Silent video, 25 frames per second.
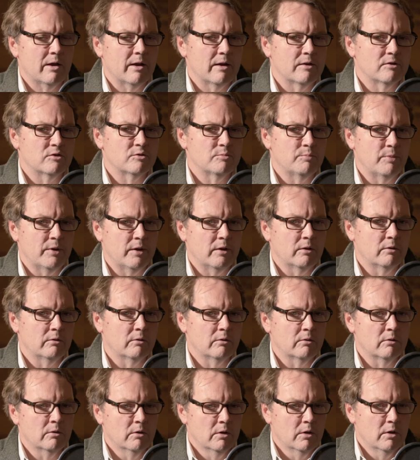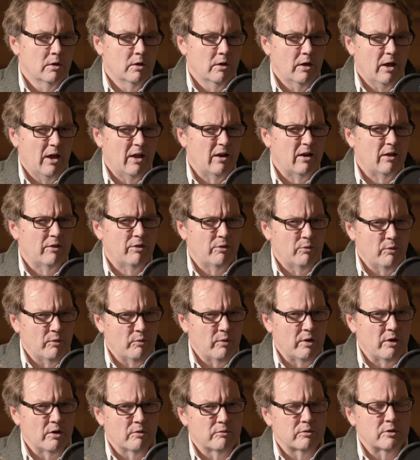has been, and I
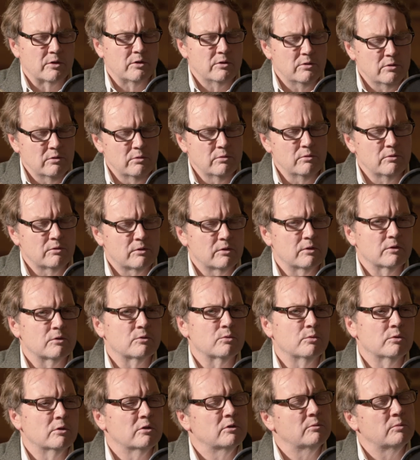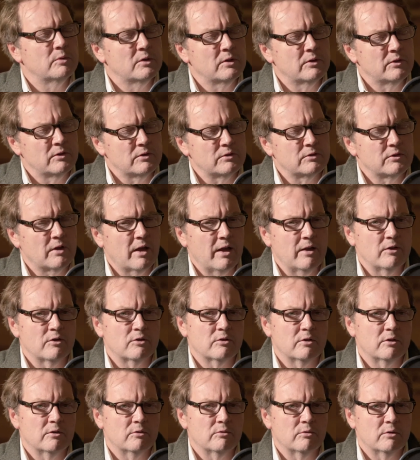think we overuse this word, but in this
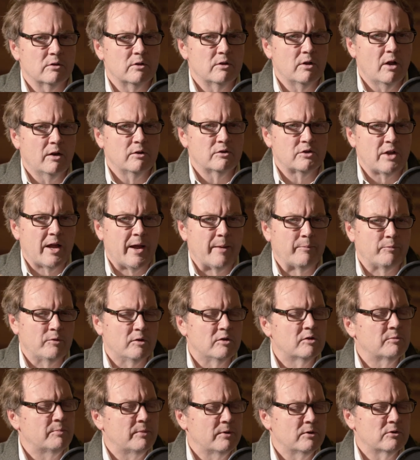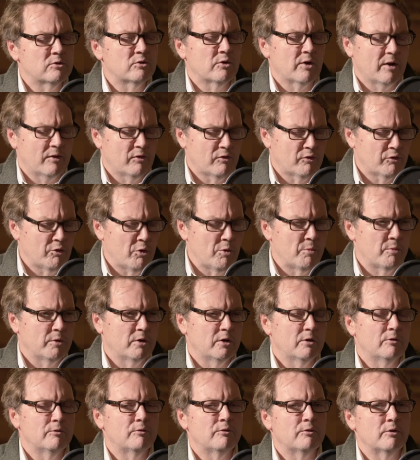case it's apt, it's been
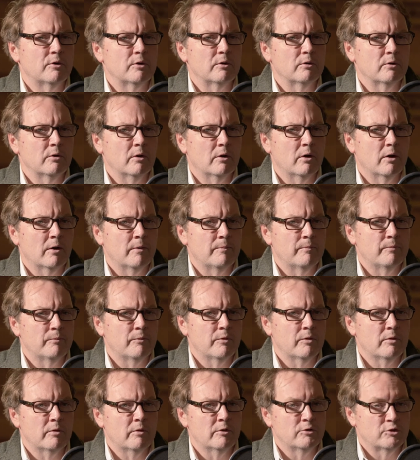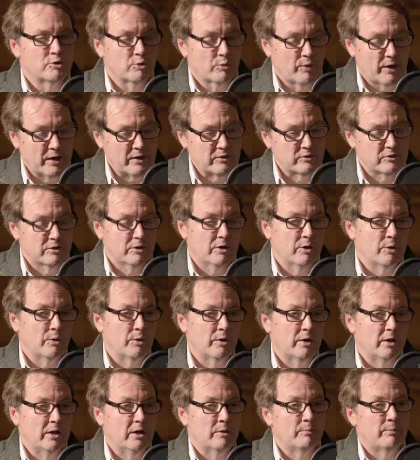transformative for the direct
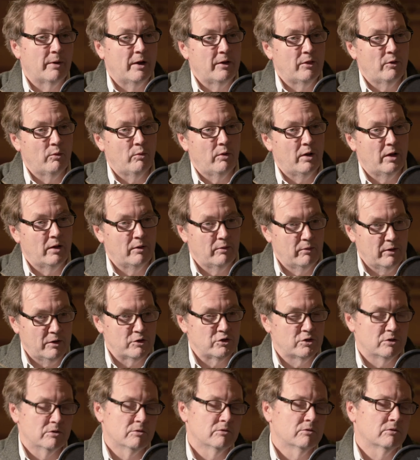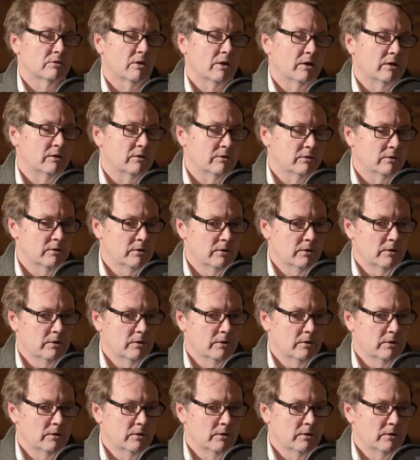security. And by the way, issues like